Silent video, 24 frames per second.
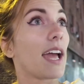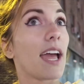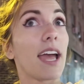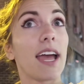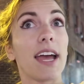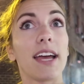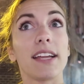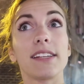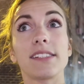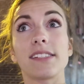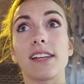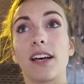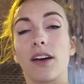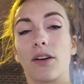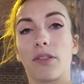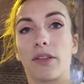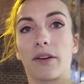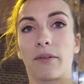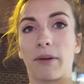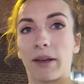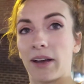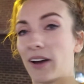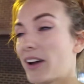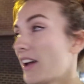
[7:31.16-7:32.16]
and oh,
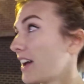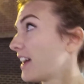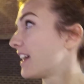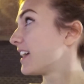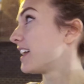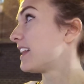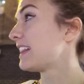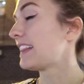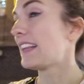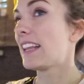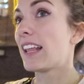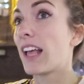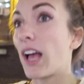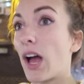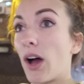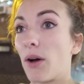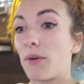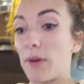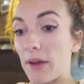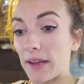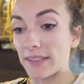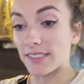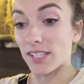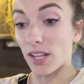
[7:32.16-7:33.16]
there we go.
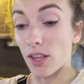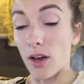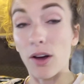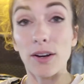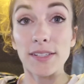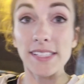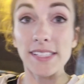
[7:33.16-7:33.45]
We went to the